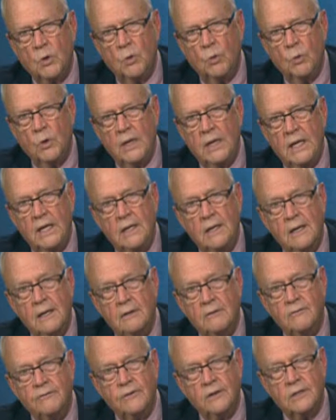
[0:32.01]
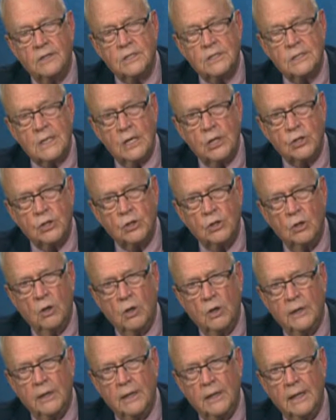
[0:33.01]
weed infestation
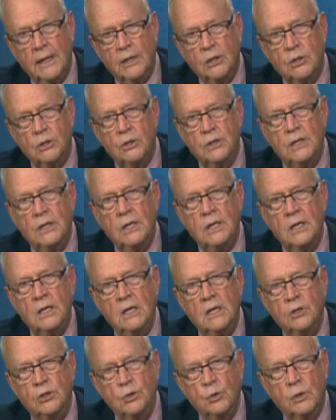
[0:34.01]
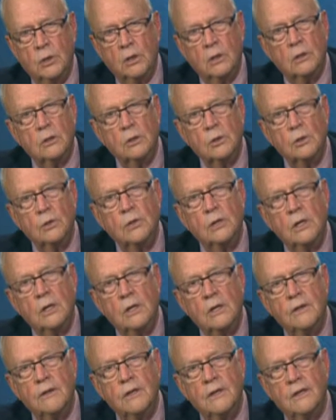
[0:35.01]
on Lake Hood to include
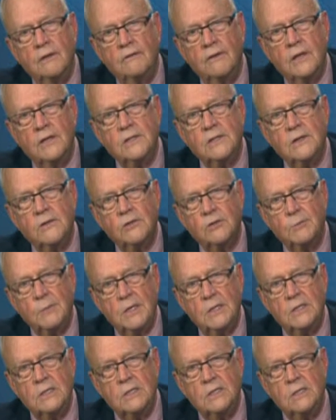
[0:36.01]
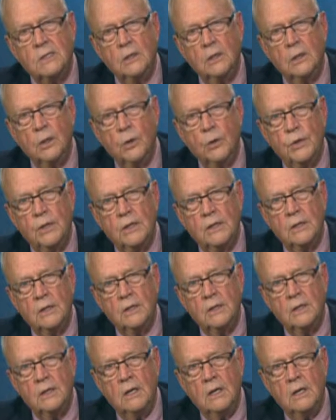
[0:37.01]
the invasive species Elodea.